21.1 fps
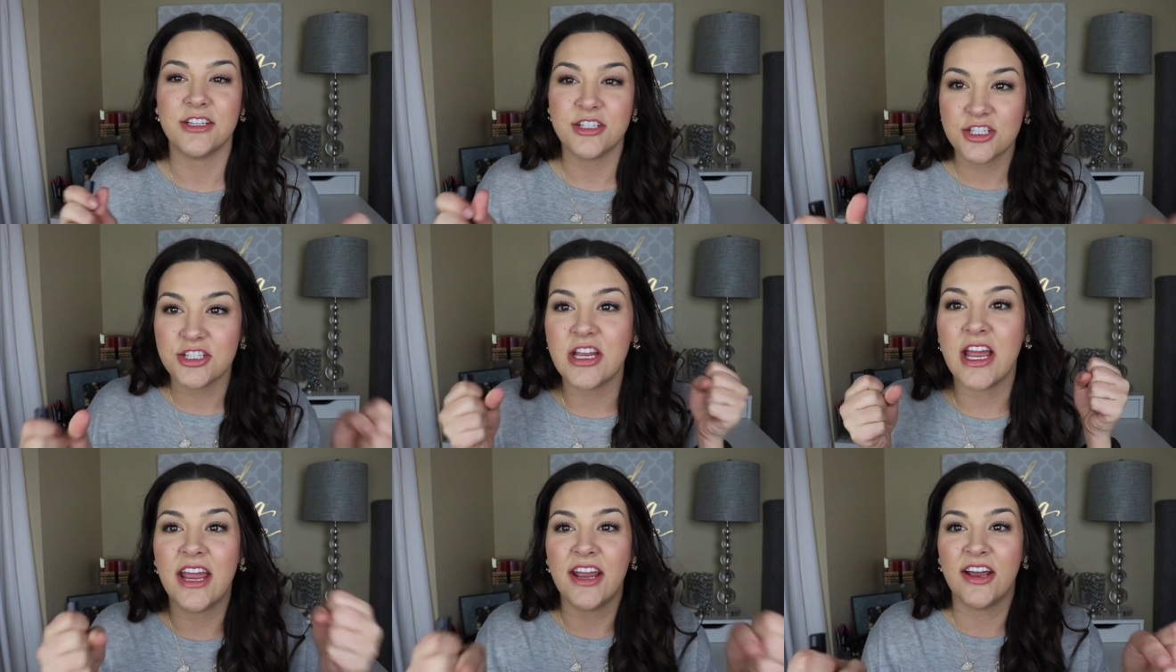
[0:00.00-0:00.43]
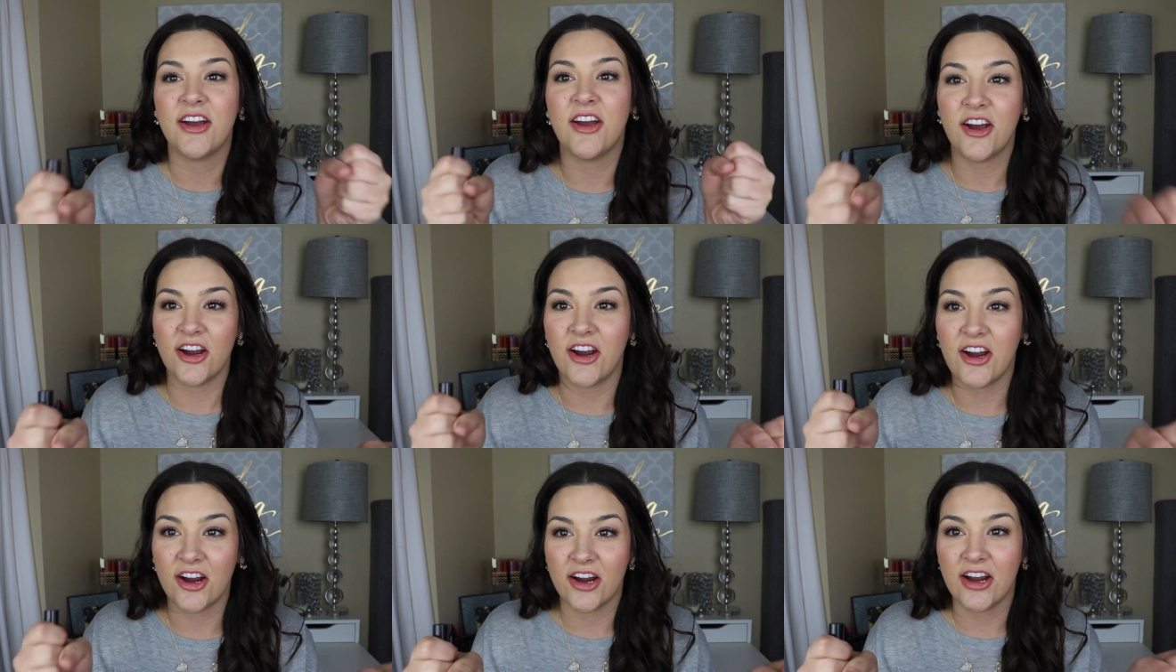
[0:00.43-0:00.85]
shake
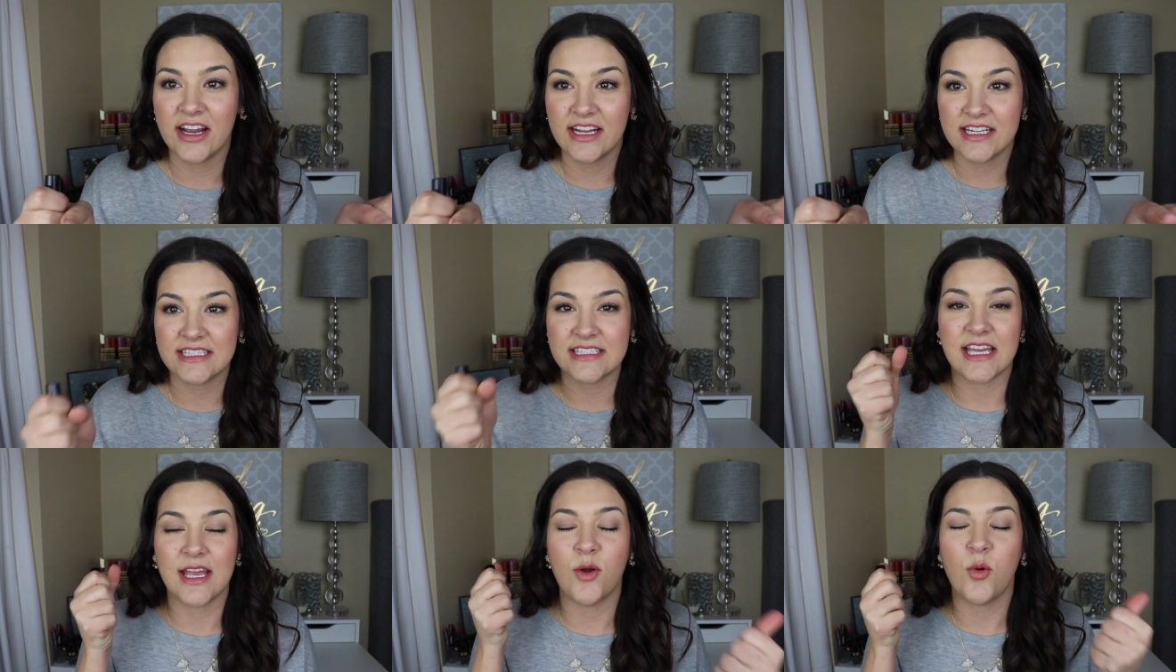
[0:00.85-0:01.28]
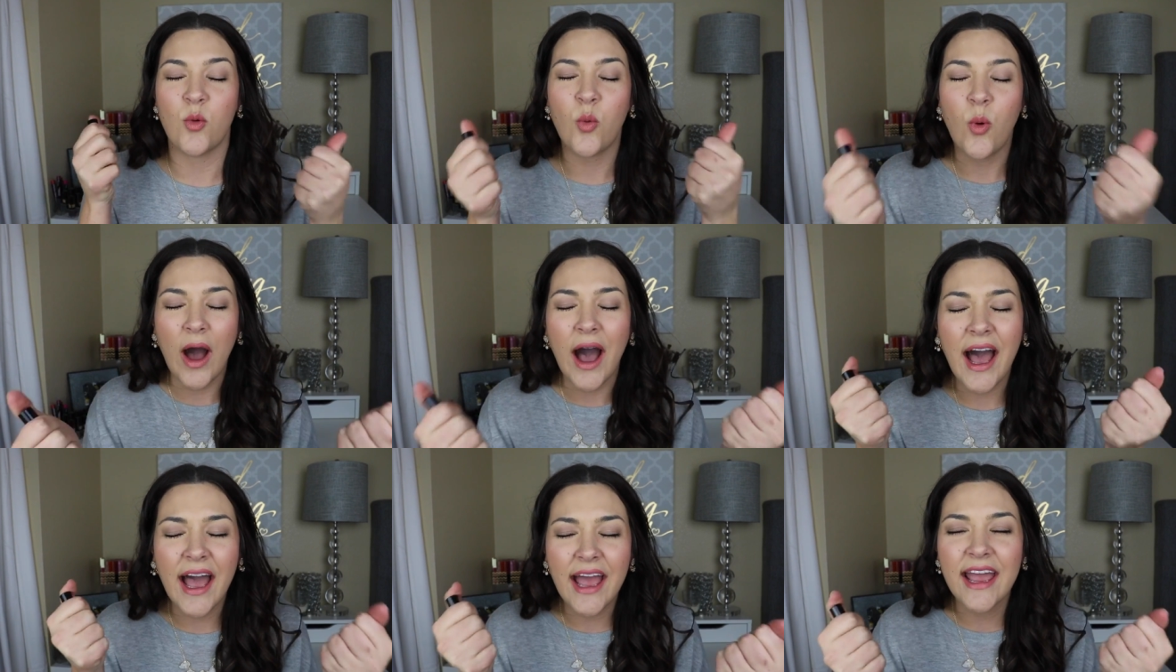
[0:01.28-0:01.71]
her and say,
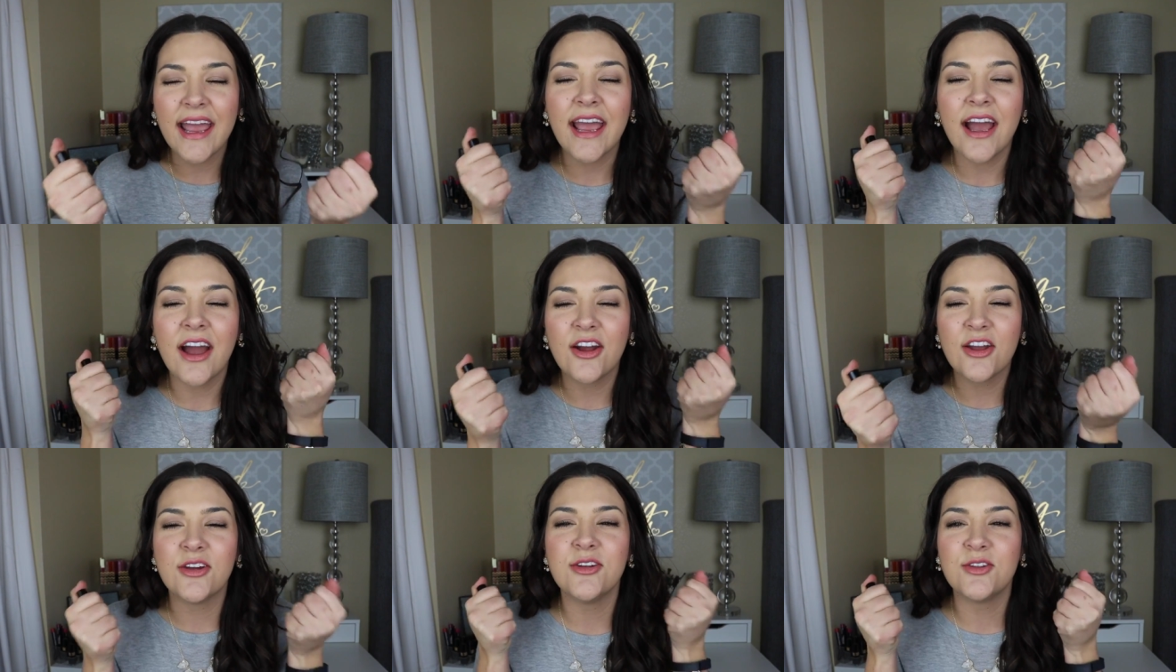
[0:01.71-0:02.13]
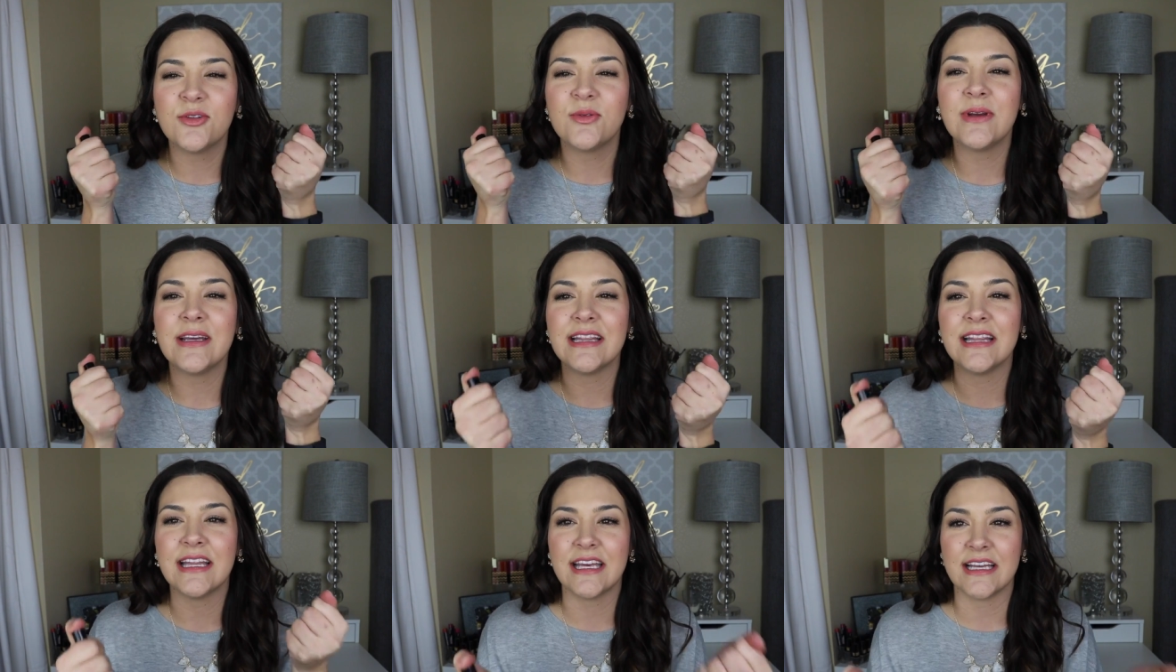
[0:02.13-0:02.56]
why are you
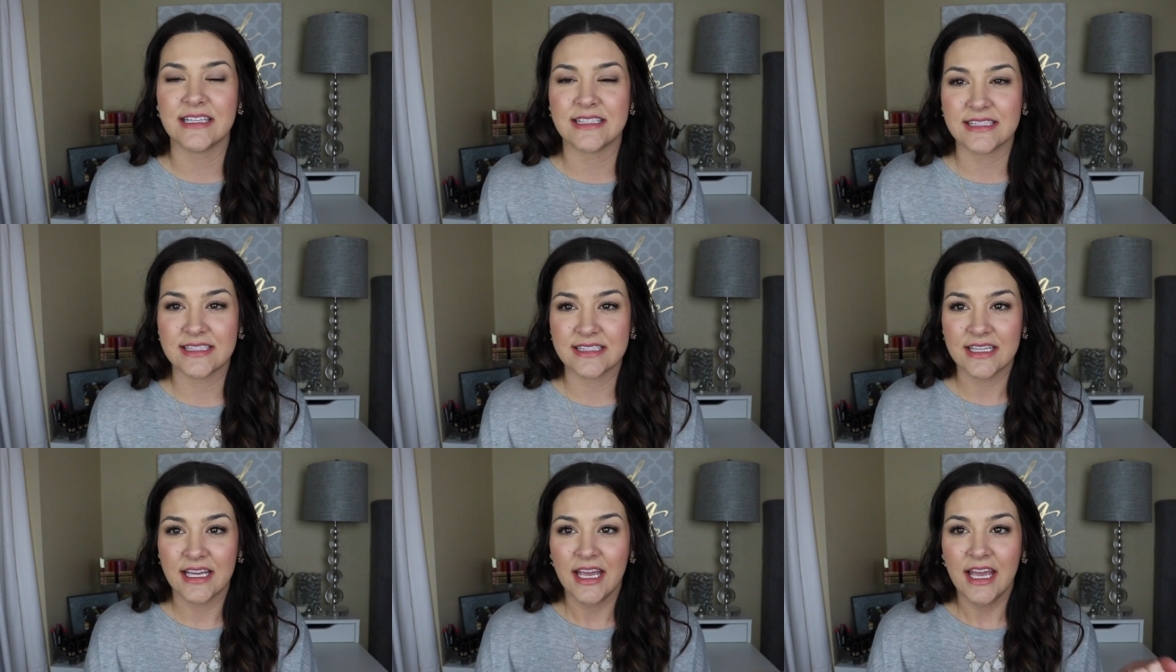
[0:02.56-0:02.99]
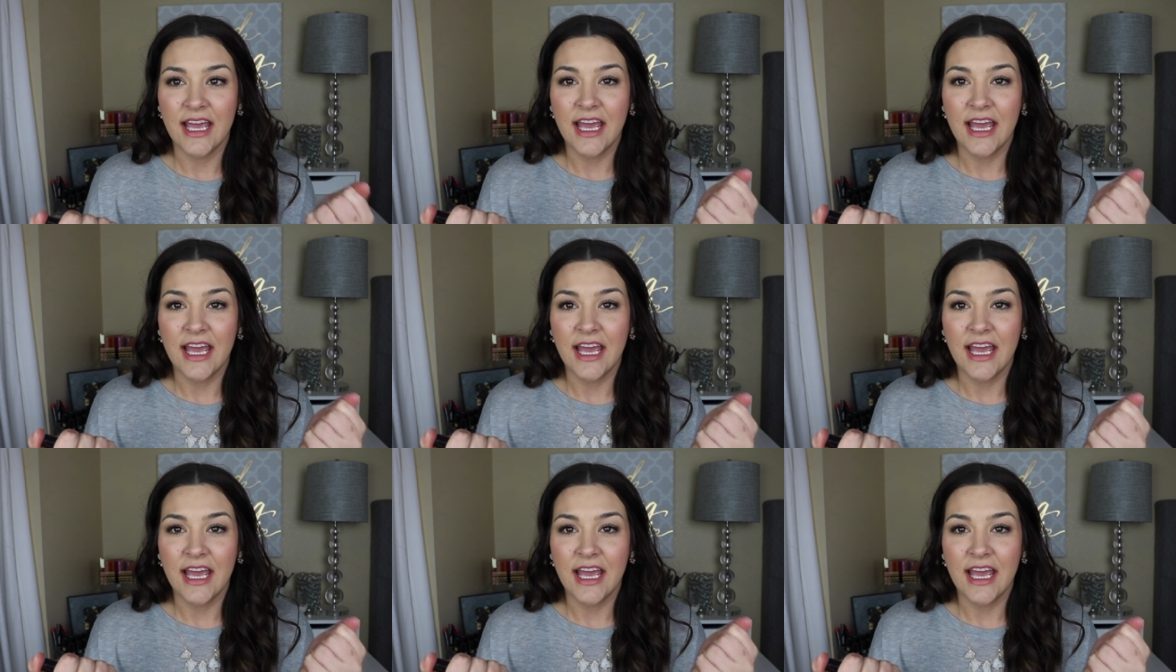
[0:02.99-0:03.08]
doing this?